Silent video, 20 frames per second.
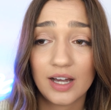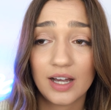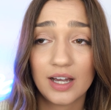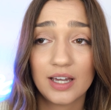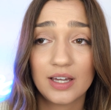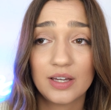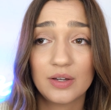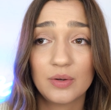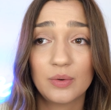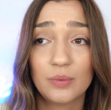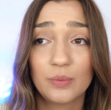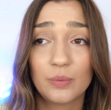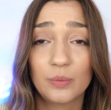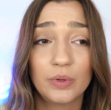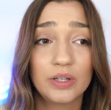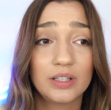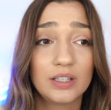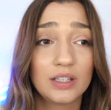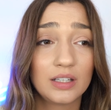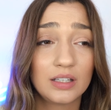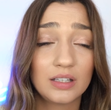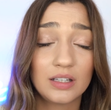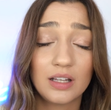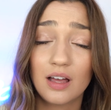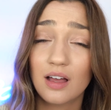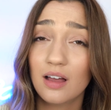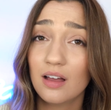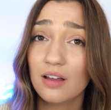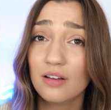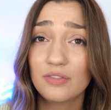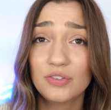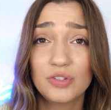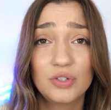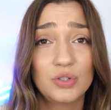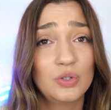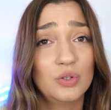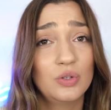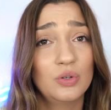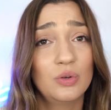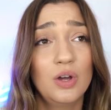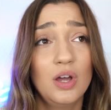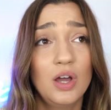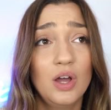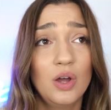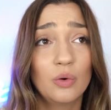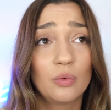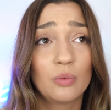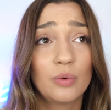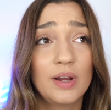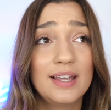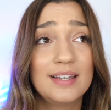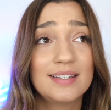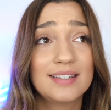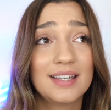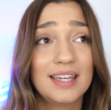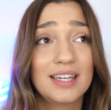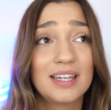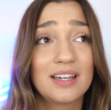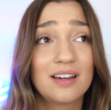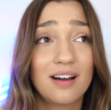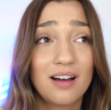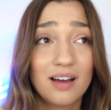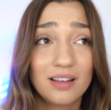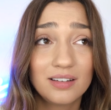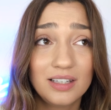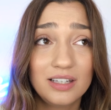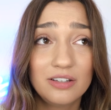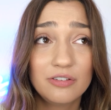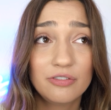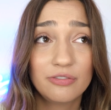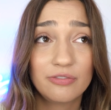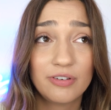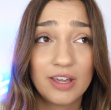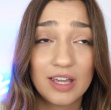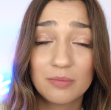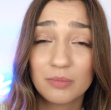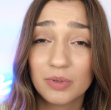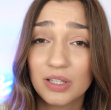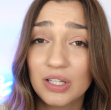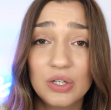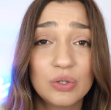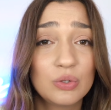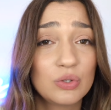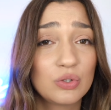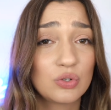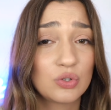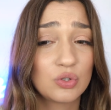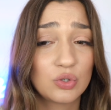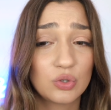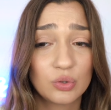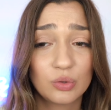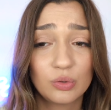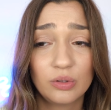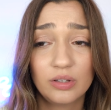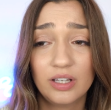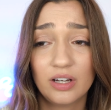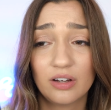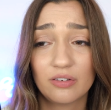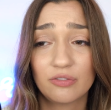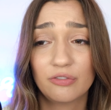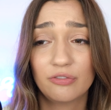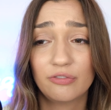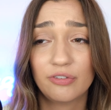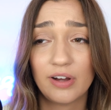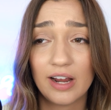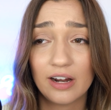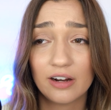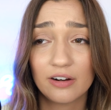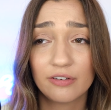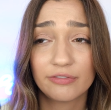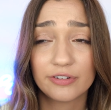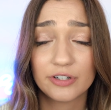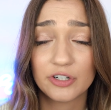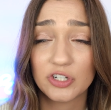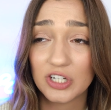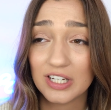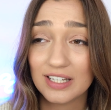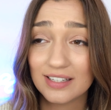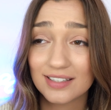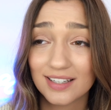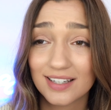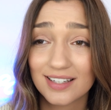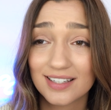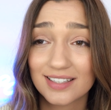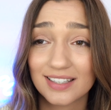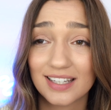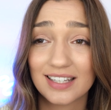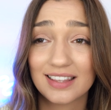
I would love to raise a godly family who's truly on fire for Jesus.